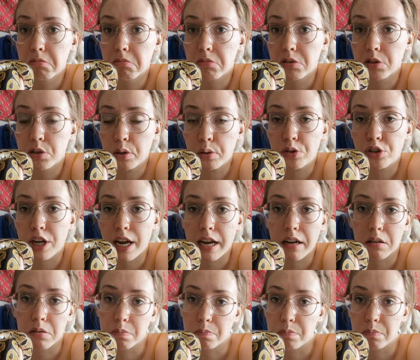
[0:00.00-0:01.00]
So
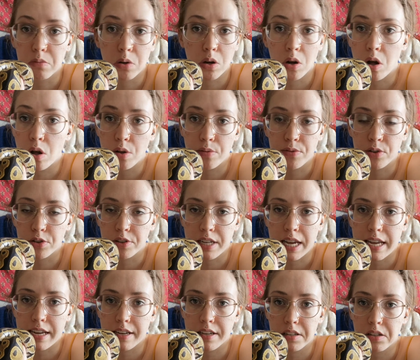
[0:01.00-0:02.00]
check all of your
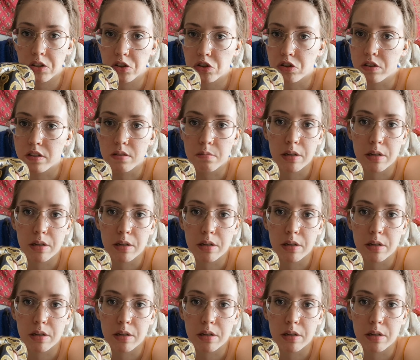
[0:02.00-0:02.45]
tank conditions.